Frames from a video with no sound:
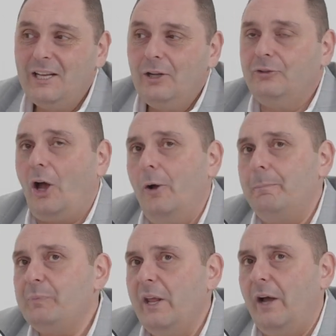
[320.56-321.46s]

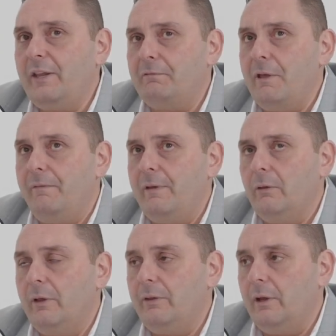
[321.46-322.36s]
So, I definitely feel
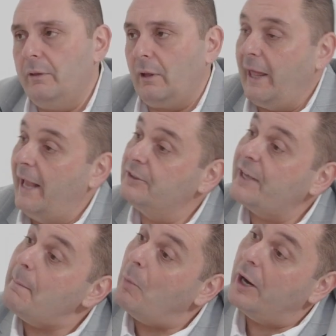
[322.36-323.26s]
that the
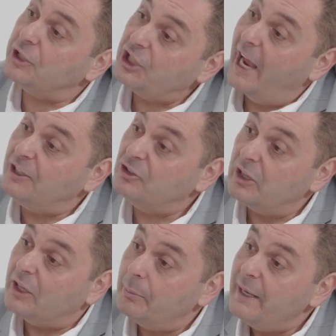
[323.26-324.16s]
landscape might have changed a
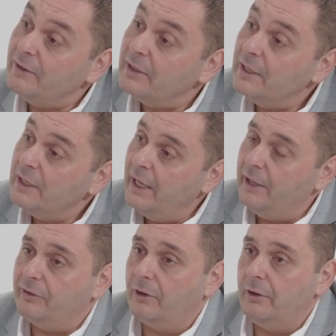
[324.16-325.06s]
little bit
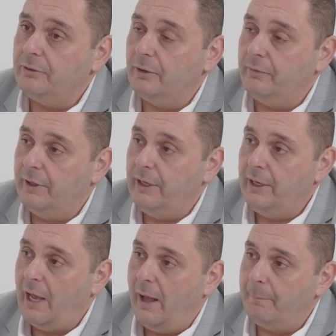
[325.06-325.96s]
in terms of
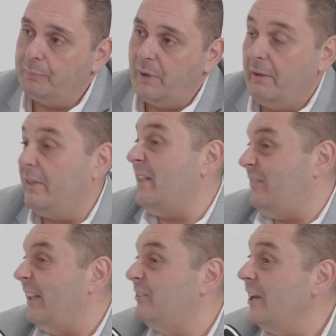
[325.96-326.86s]
the
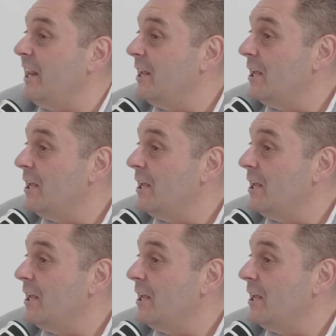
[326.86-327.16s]
intensity,